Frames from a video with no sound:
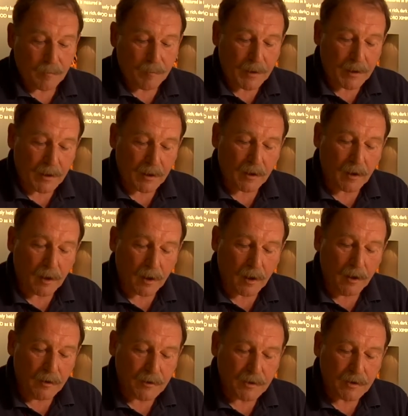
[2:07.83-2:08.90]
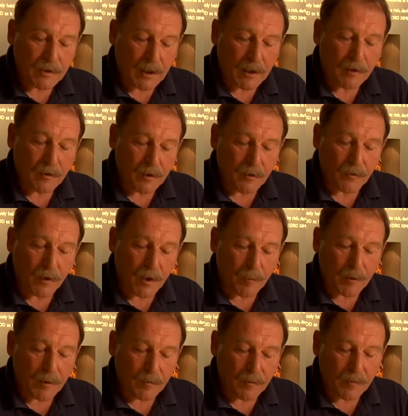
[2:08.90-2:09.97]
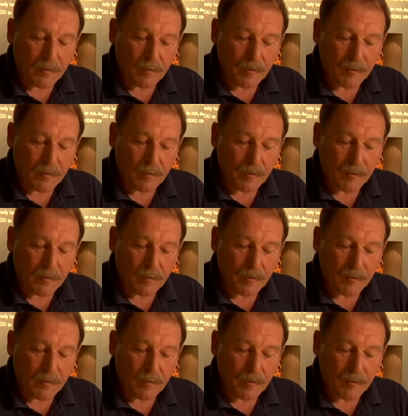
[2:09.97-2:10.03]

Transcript: but it closes down the aroma.